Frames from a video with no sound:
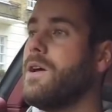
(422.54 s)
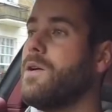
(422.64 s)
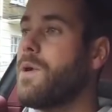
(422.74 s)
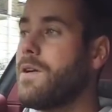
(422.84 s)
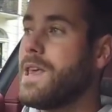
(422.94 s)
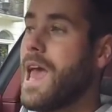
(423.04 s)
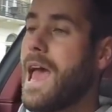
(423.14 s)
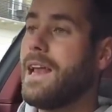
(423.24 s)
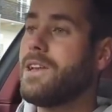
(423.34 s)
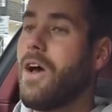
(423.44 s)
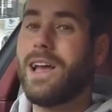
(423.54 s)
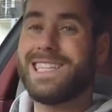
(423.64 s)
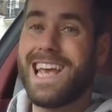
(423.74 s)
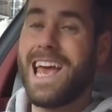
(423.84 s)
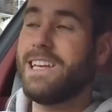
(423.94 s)
where at the end I
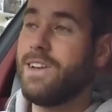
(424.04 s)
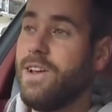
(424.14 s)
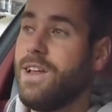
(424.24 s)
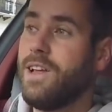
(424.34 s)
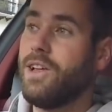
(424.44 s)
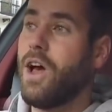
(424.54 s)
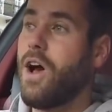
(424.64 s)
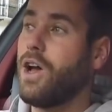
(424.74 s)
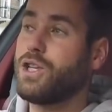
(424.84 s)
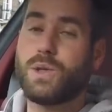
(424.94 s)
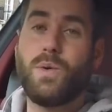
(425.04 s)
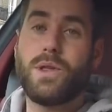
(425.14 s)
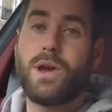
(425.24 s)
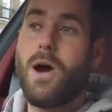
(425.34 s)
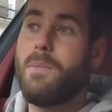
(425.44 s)
said, I just want
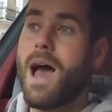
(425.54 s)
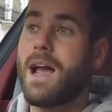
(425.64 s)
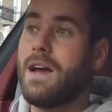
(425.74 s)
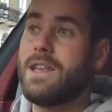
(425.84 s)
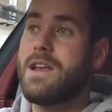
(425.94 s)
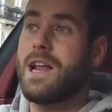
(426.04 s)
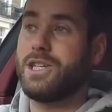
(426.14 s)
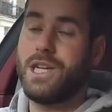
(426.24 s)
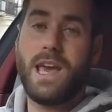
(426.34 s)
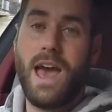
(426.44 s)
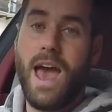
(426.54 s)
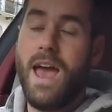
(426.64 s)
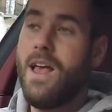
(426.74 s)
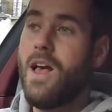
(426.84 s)
the car back. I don't actually care.